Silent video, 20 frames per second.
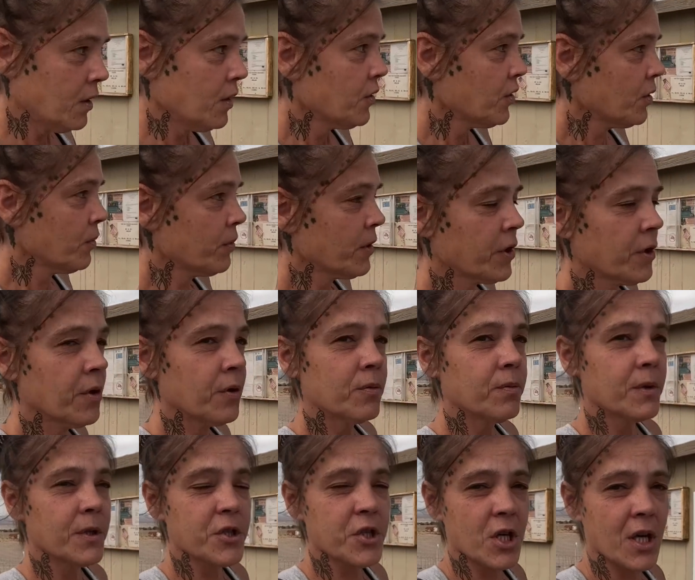the road
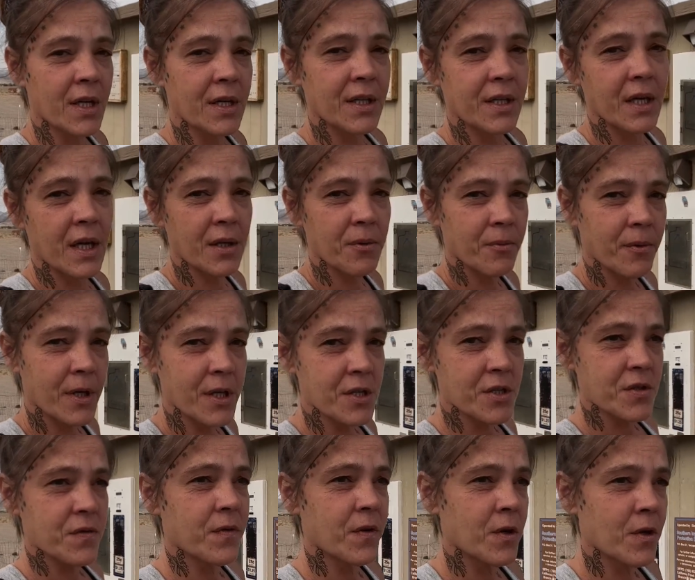where China Date
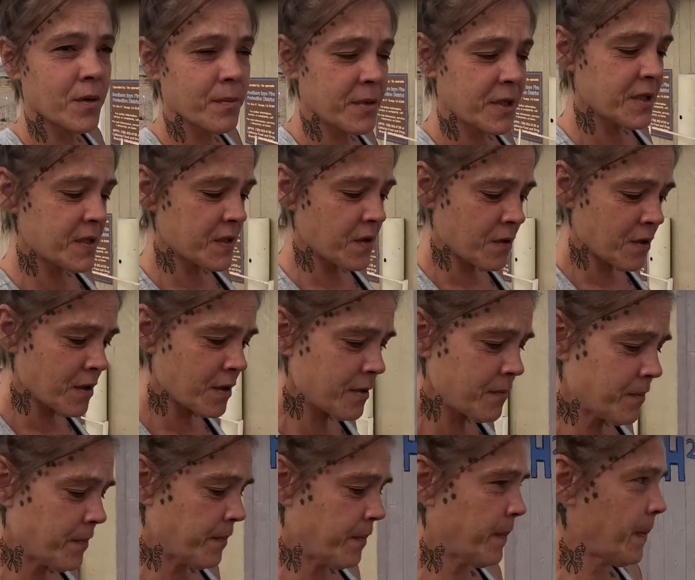Ranch Farm is on,
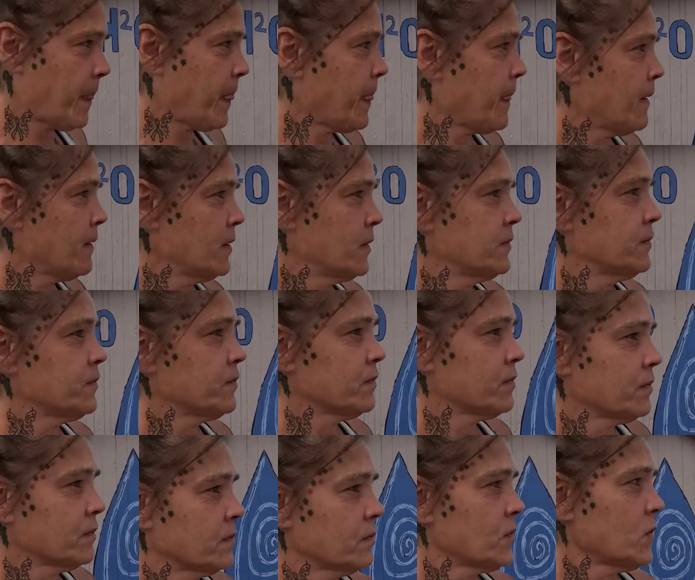
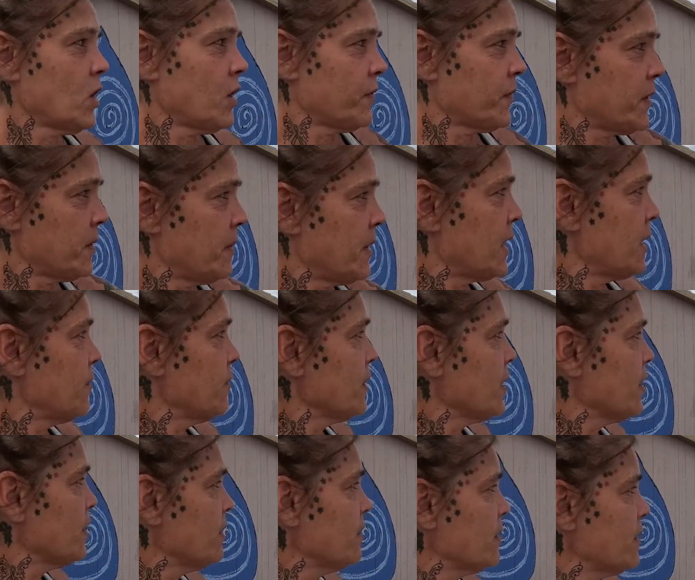off the main
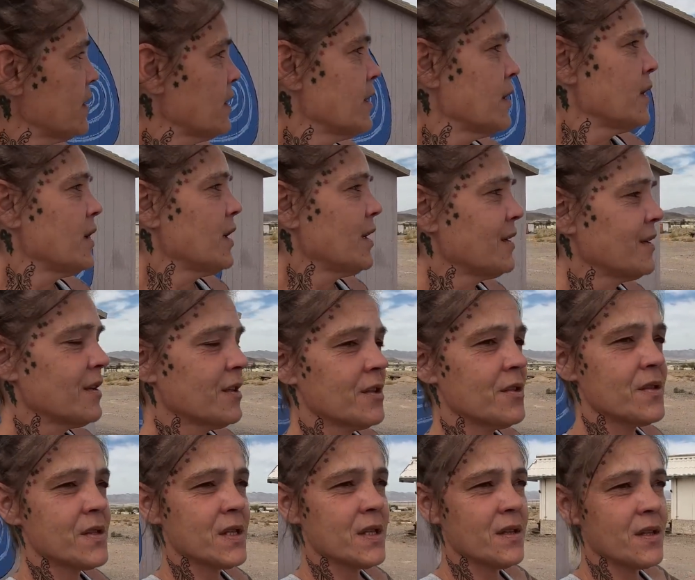road, and then you
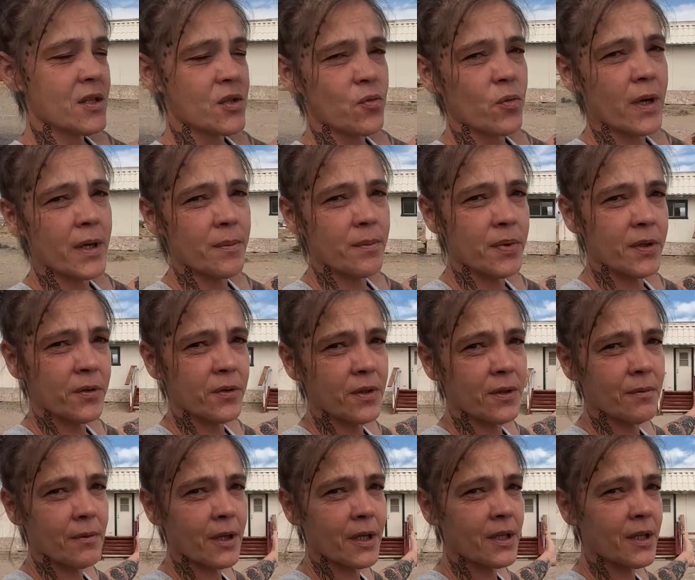see this white building
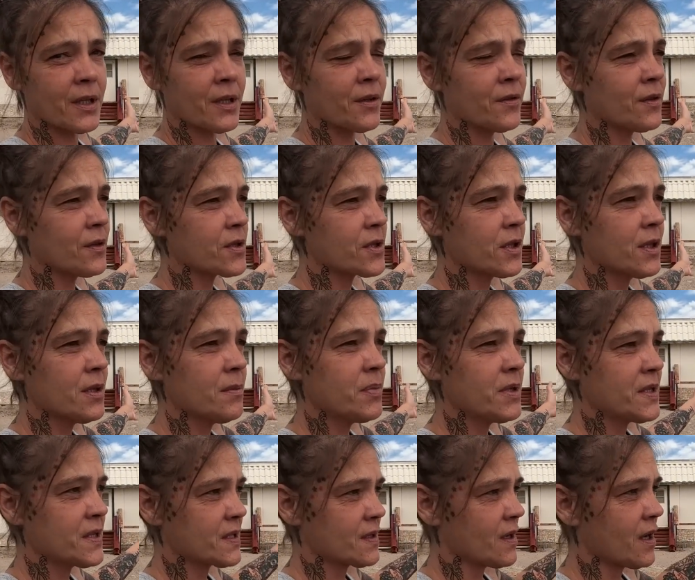right here, there's going to be
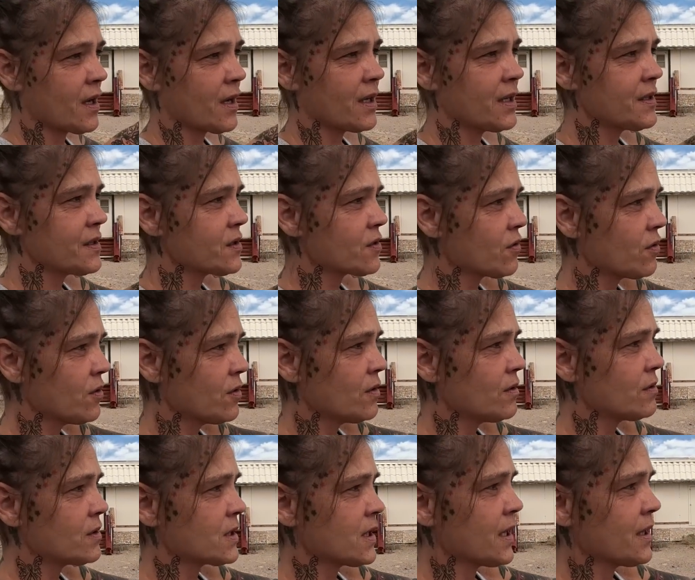signs, little
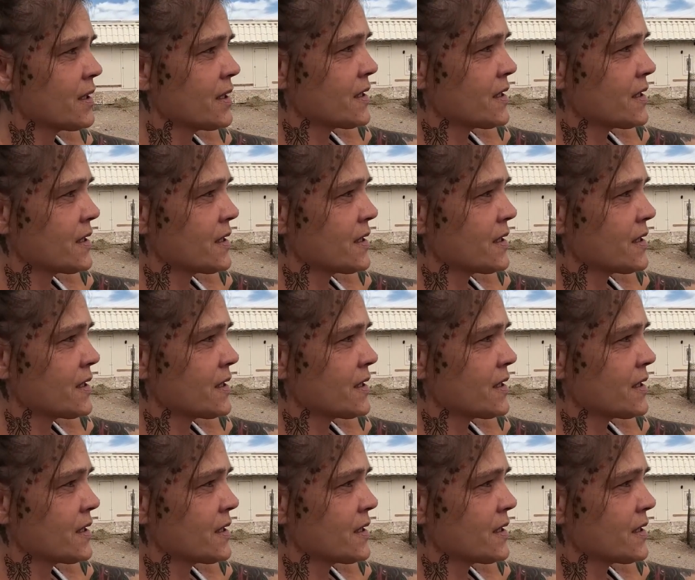tiny